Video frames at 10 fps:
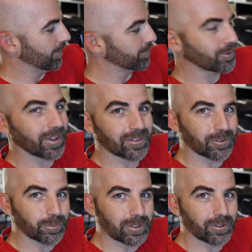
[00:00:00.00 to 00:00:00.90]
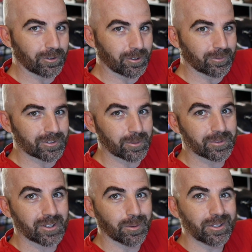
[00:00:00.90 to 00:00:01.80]
so got a little bit longer of a zip
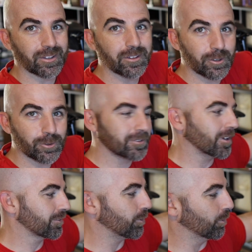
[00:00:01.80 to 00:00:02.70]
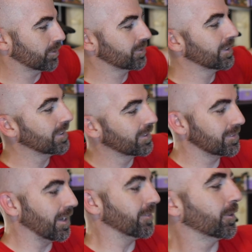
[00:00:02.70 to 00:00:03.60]
stem. Used, of course,
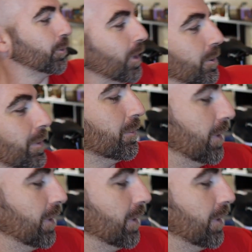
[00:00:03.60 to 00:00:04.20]
saved quite a bit of